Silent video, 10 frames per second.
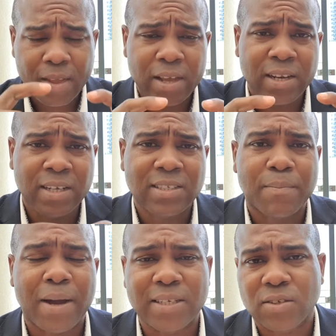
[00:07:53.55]
he needs a
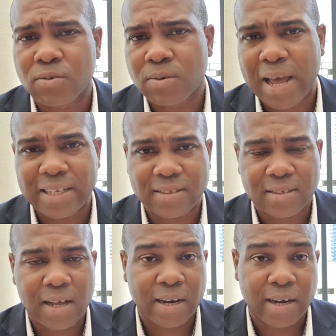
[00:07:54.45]
bicycle light
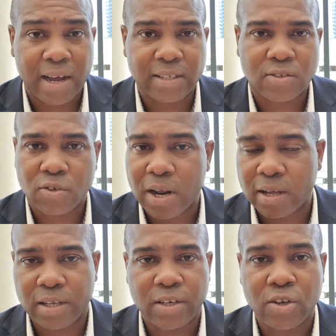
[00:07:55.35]
at night so that
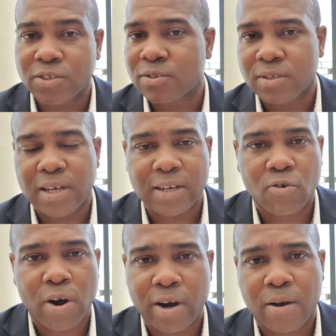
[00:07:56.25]
he doesn't get
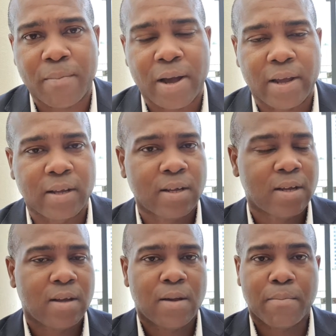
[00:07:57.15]
run down
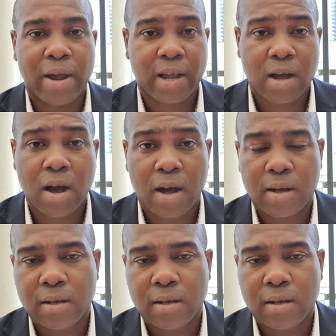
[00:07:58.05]
by a car.